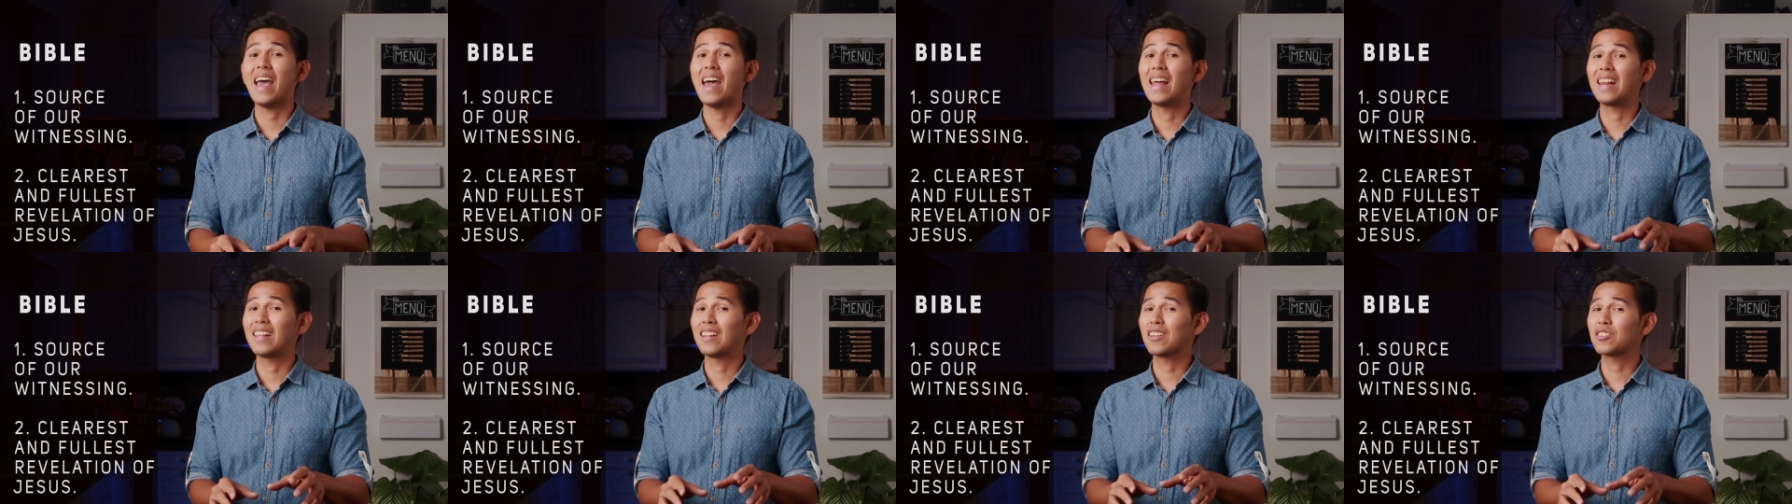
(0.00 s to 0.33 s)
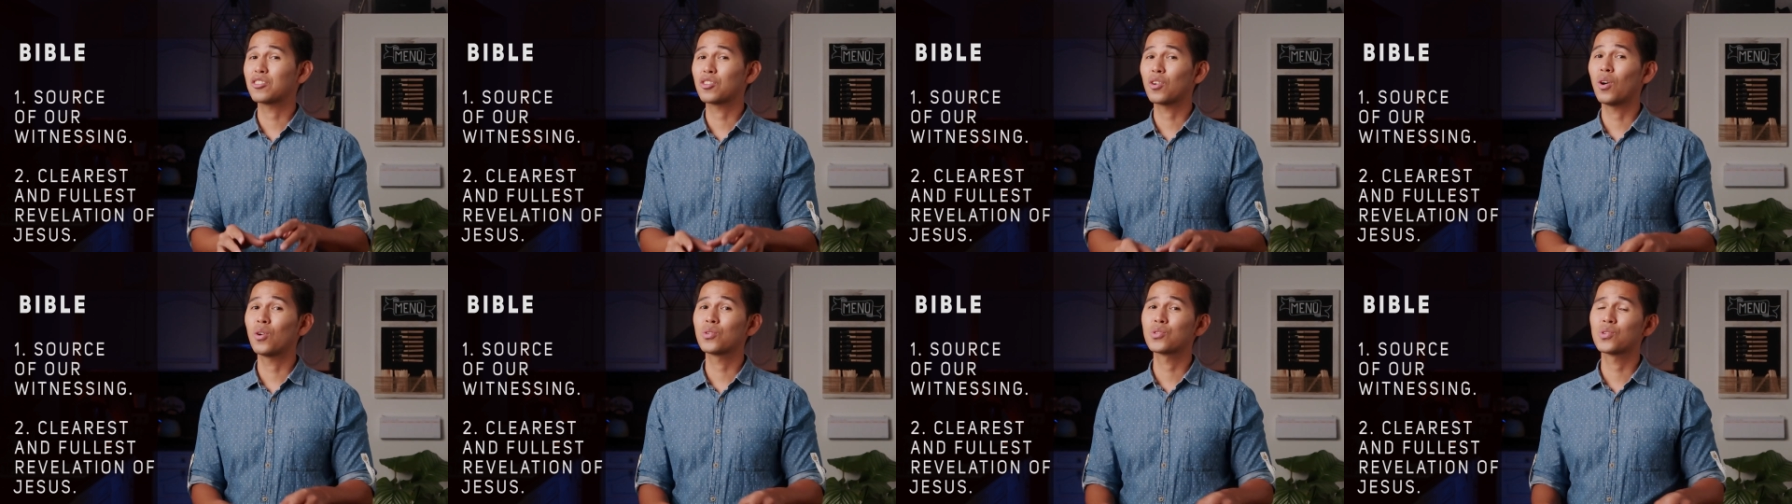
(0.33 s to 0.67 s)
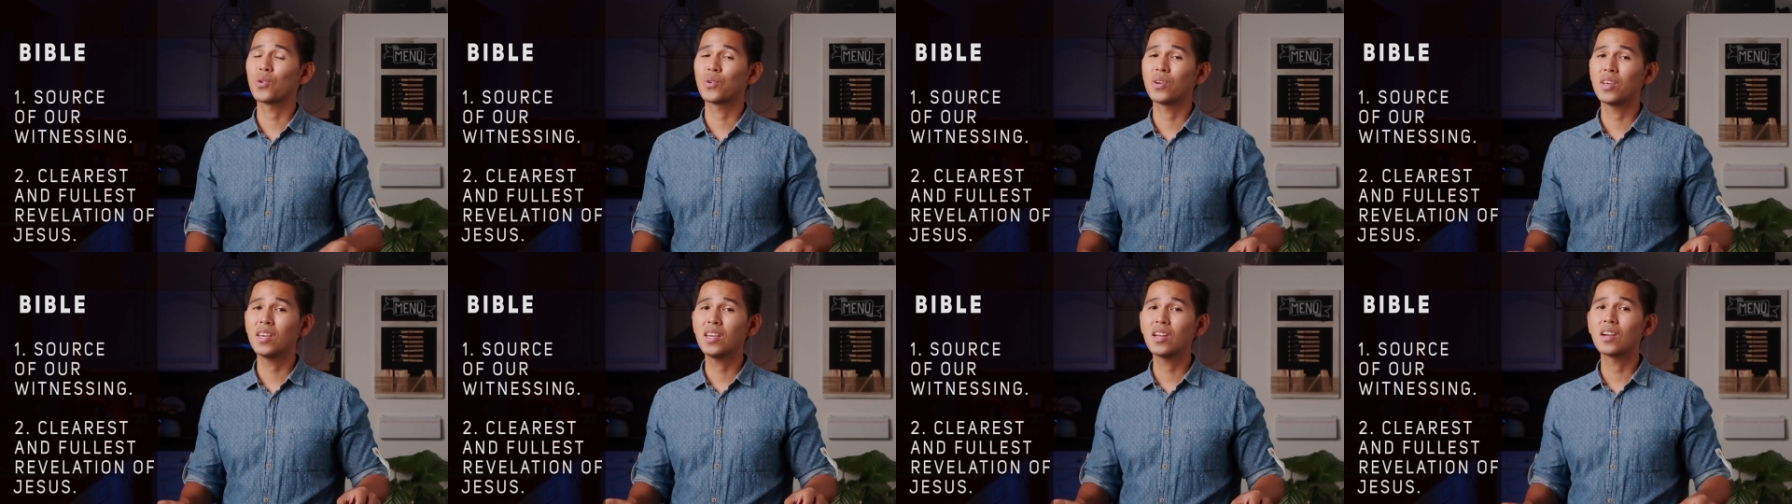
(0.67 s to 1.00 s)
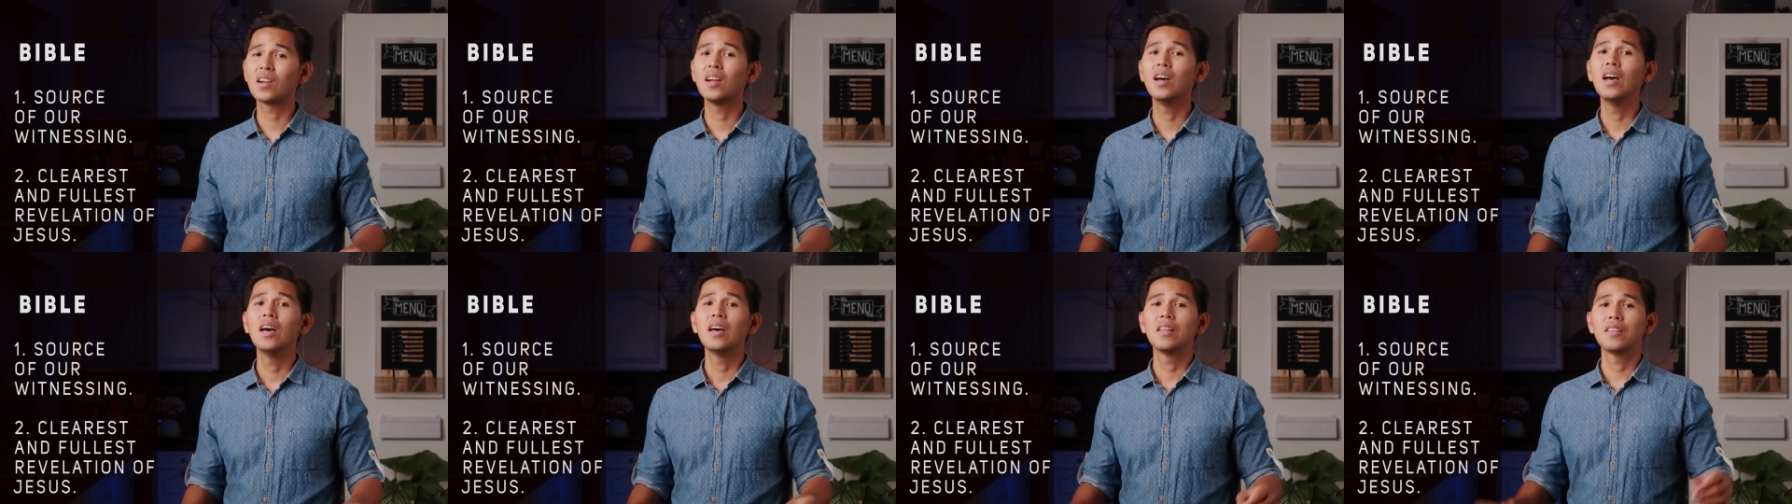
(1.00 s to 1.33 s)
and it is also
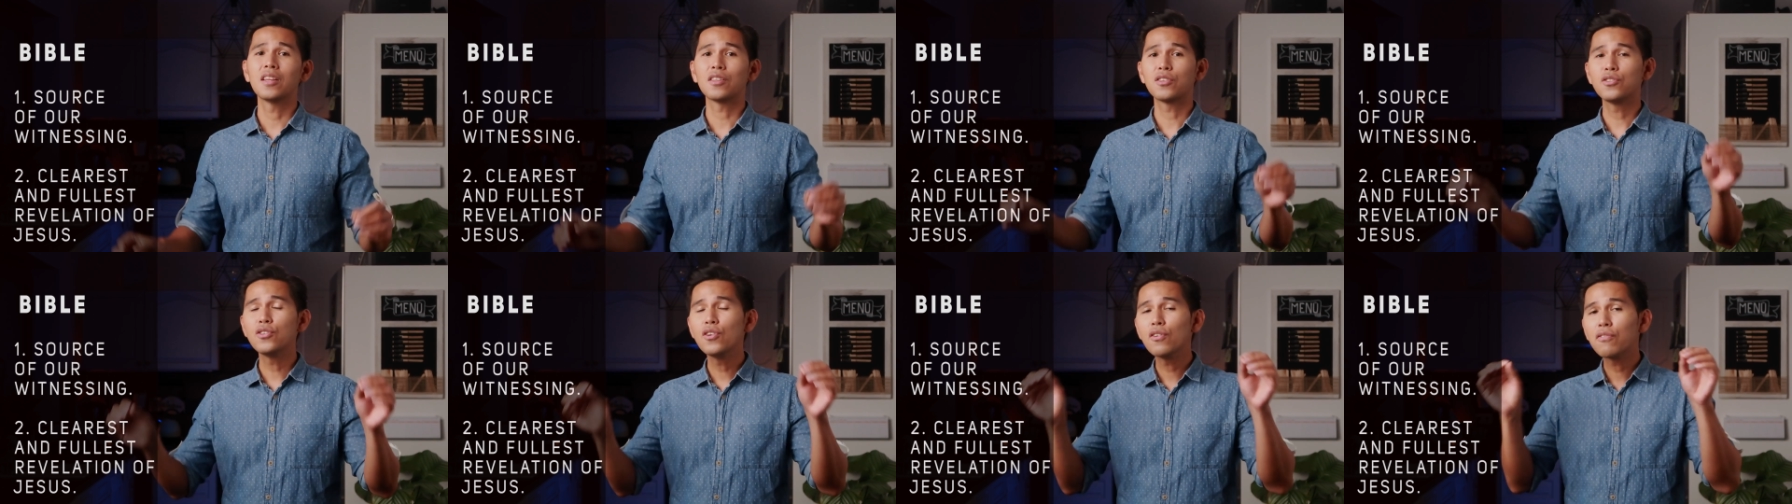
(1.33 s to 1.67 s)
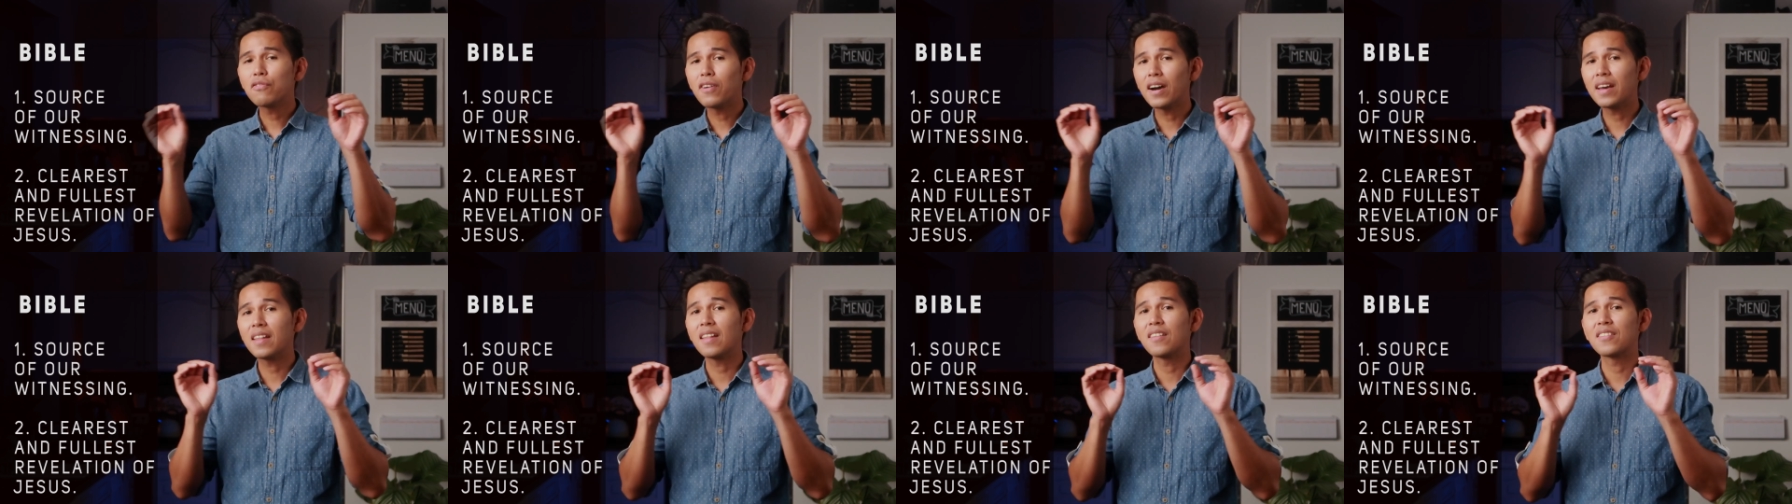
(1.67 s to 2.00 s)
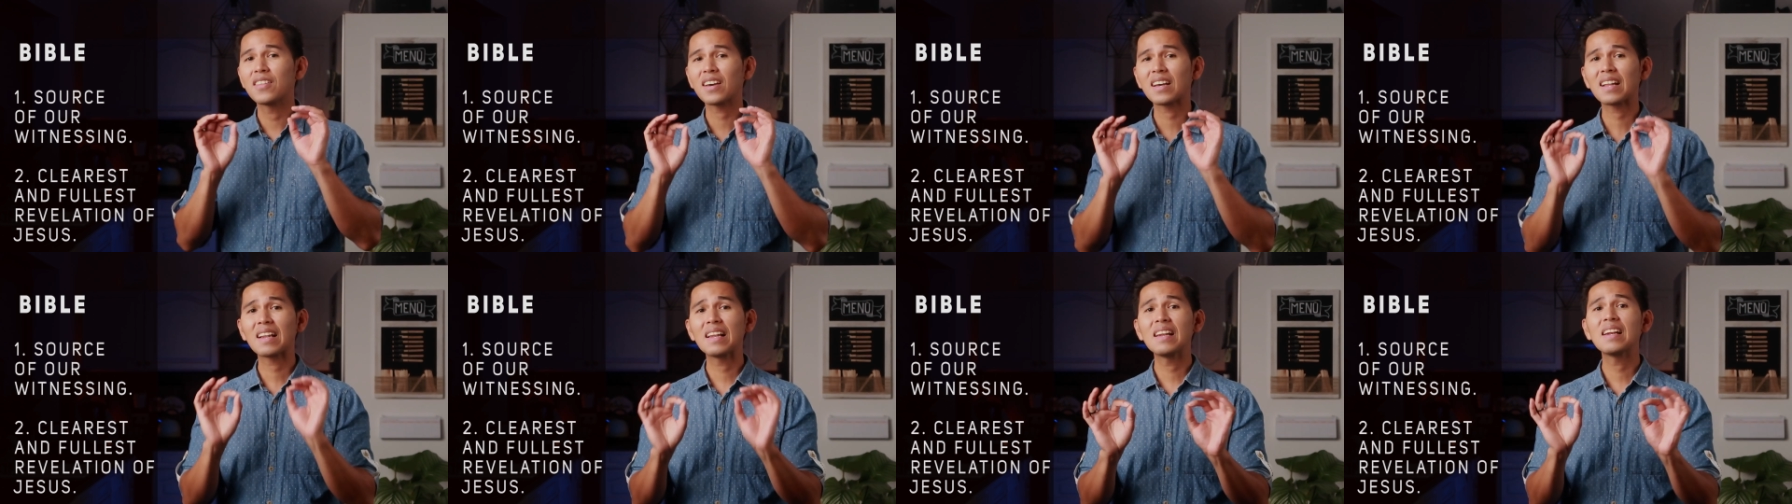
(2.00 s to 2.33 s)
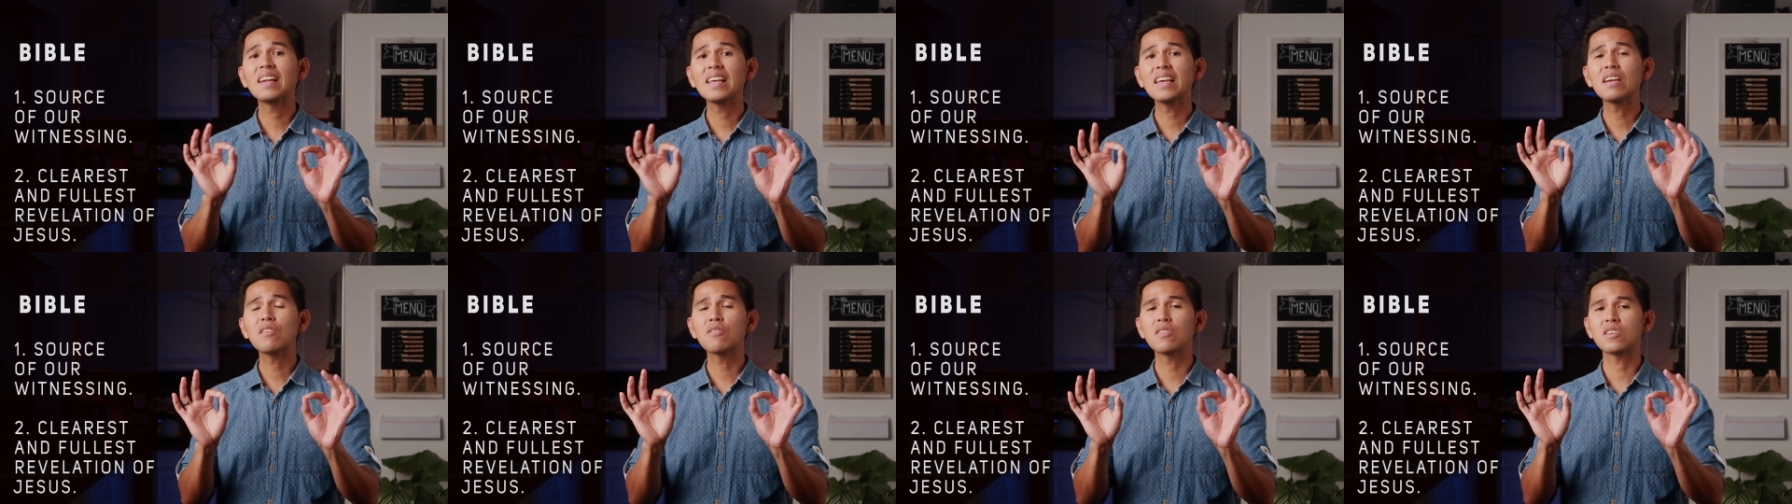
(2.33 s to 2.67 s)
here that you find the
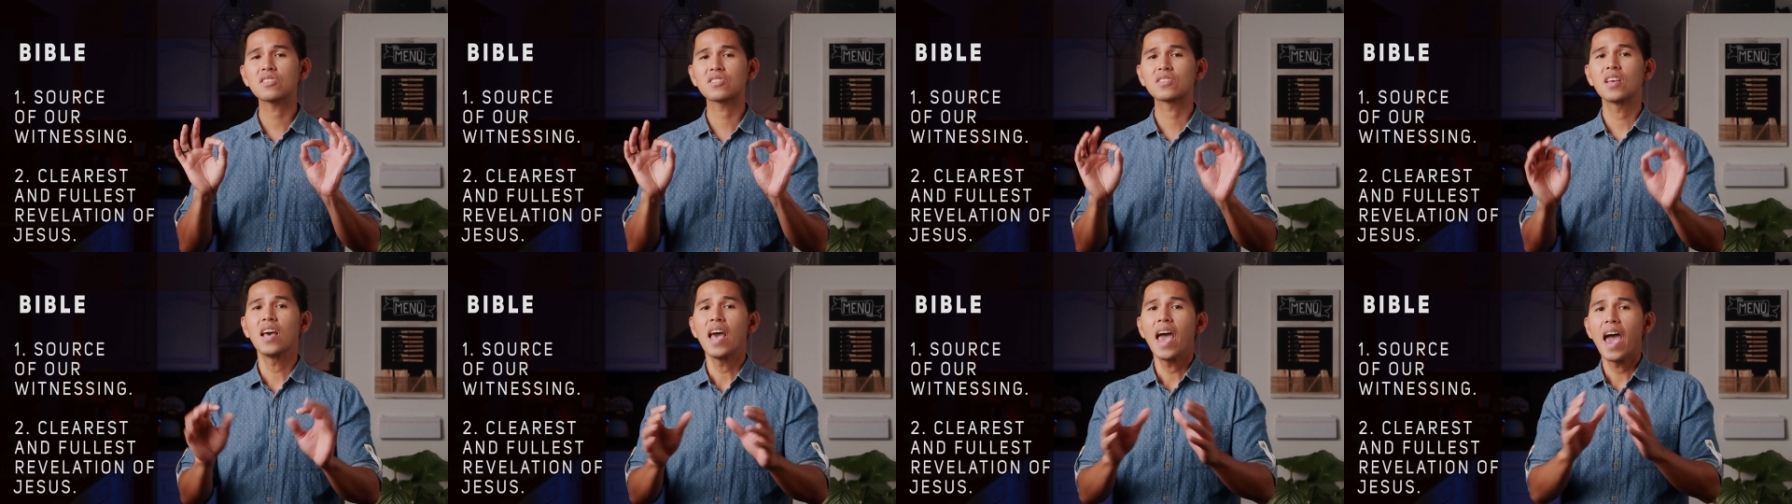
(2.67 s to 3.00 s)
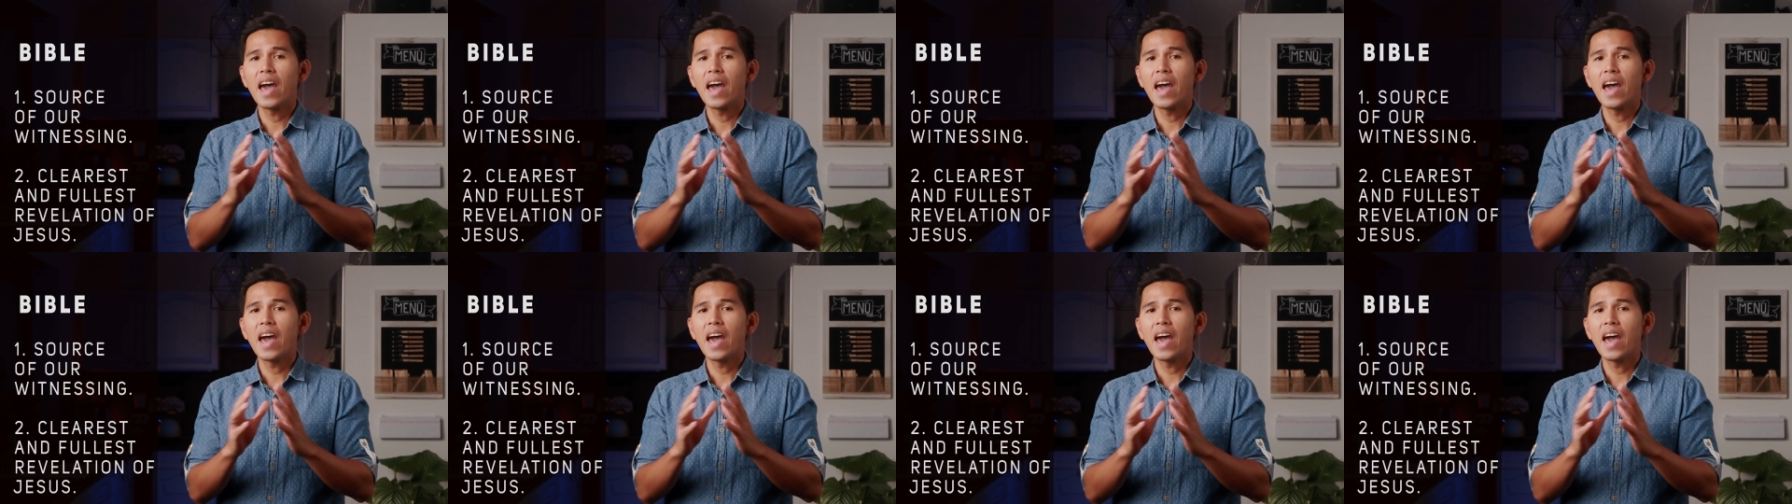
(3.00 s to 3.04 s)
clearest